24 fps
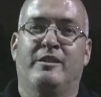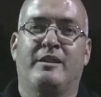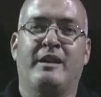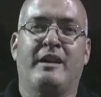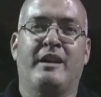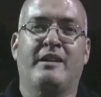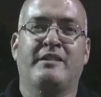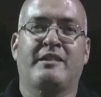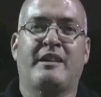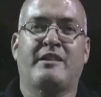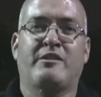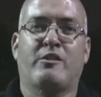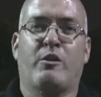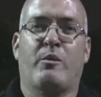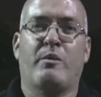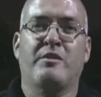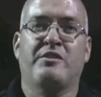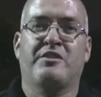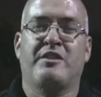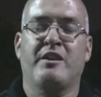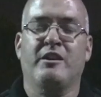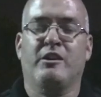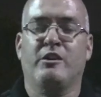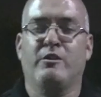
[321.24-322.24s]
Okay guys, as
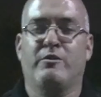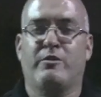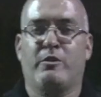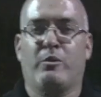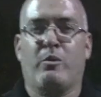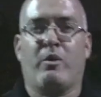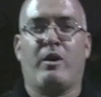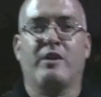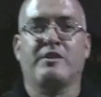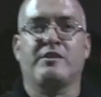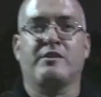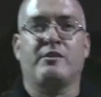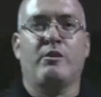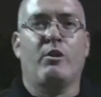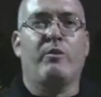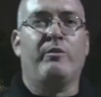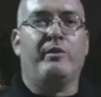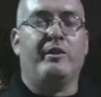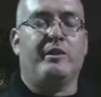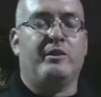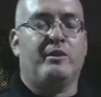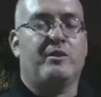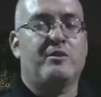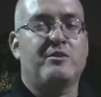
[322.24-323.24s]
always, thank you for watching.
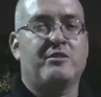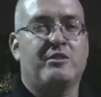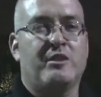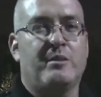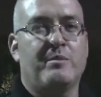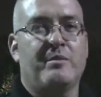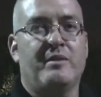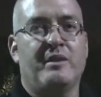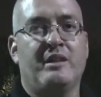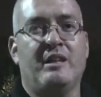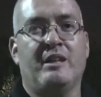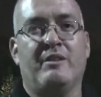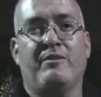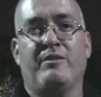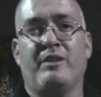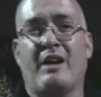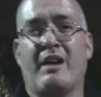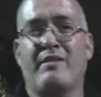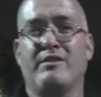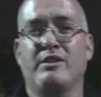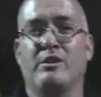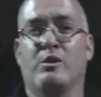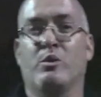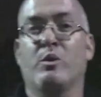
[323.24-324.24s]
Hopefully you learned something. If you
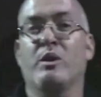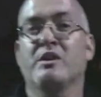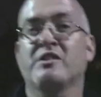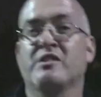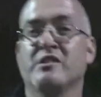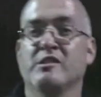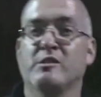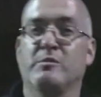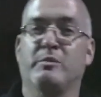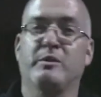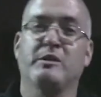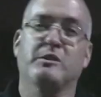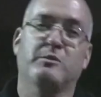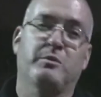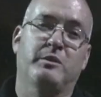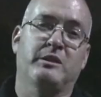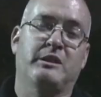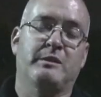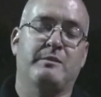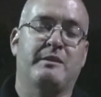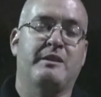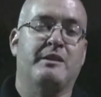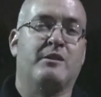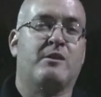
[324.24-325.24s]
have any questions, please
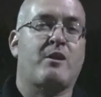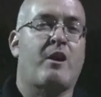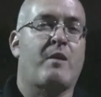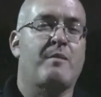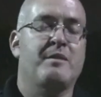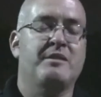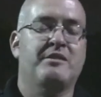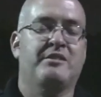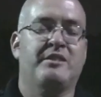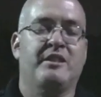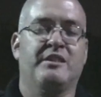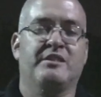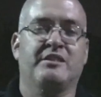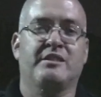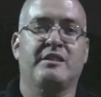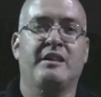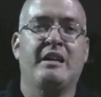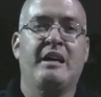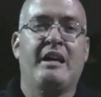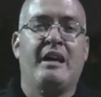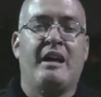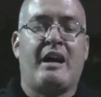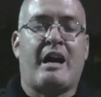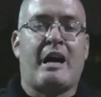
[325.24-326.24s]
put them in the comments section.
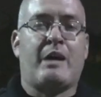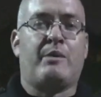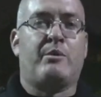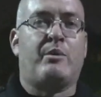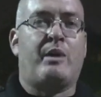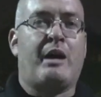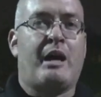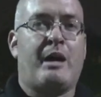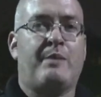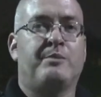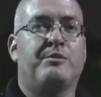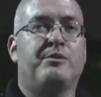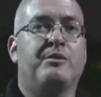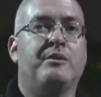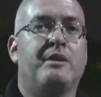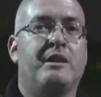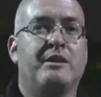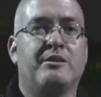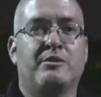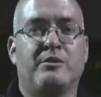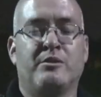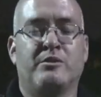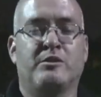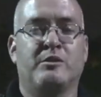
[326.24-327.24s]
I will absolutely
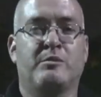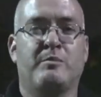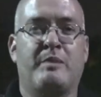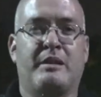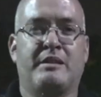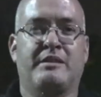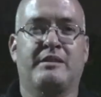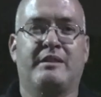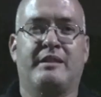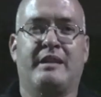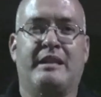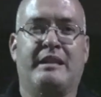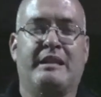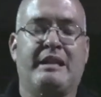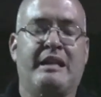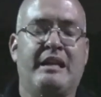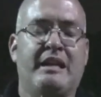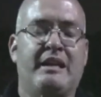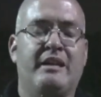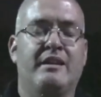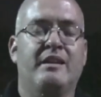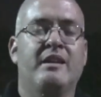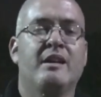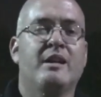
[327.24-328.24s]
answer this as best that I
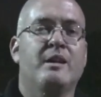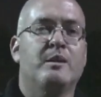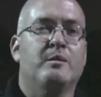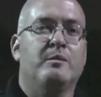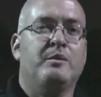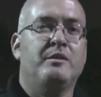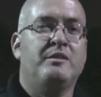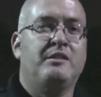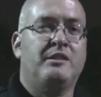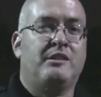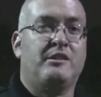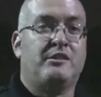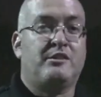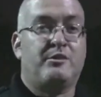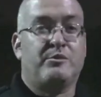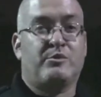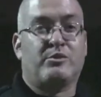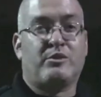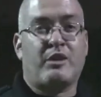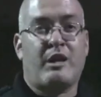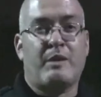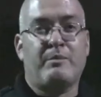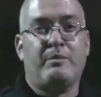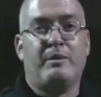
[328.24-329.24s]
can. Please hit the
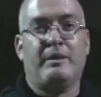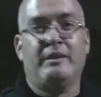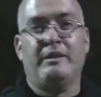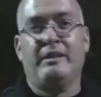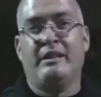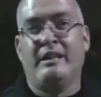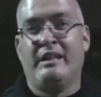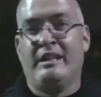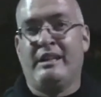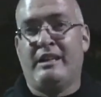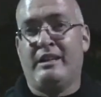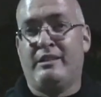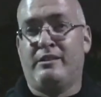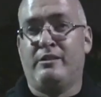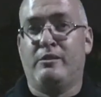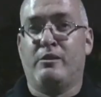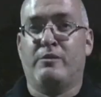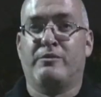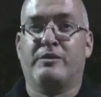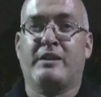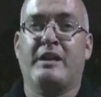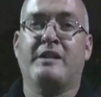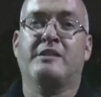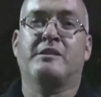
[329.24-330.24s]
subscribe button, hit the
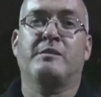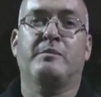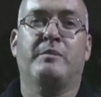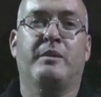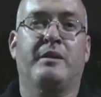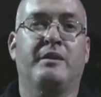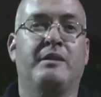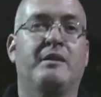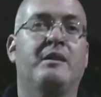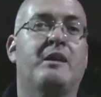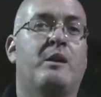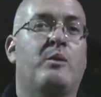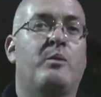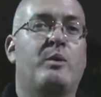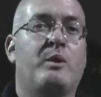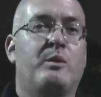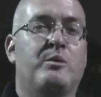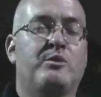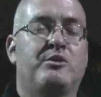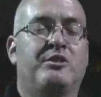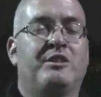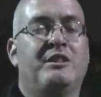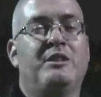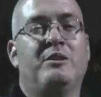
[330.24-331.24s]
notification button, and we
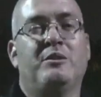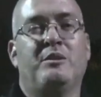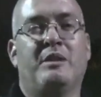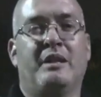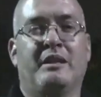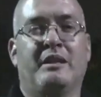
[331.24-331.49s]
will see you